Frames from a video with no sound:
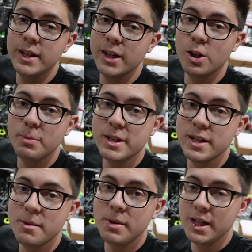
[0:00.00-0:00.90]
that Herbie
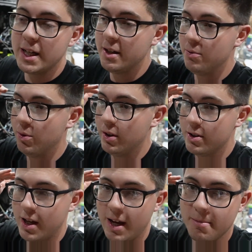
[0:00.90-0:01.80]
sent me, he
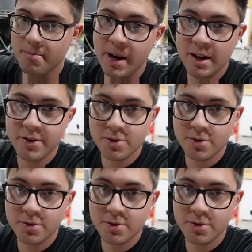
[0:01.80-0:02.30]
was a man of his